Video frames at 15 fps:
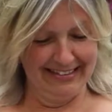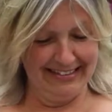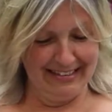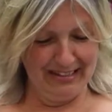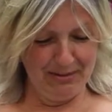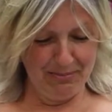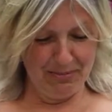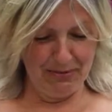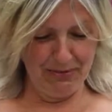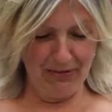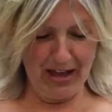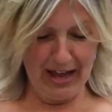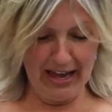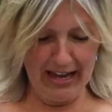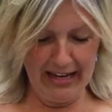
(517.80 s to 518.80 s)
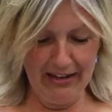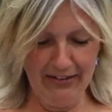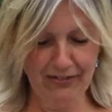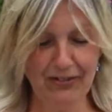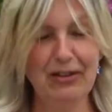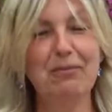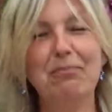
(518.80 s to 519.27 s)
Number 5,
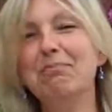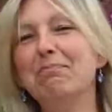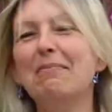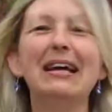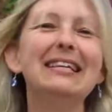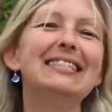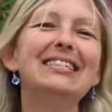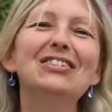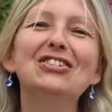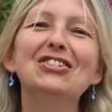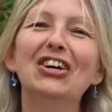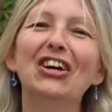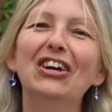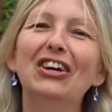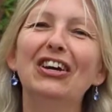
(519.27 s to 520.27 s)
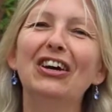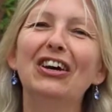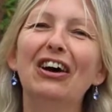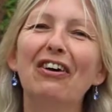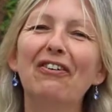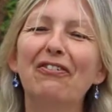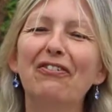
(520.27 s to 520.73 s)
messenger
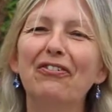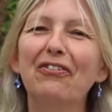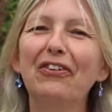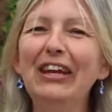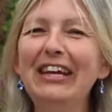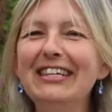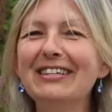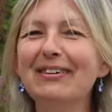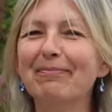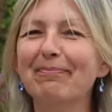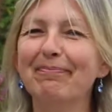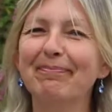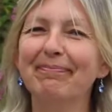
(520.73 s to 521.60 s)
of freedom.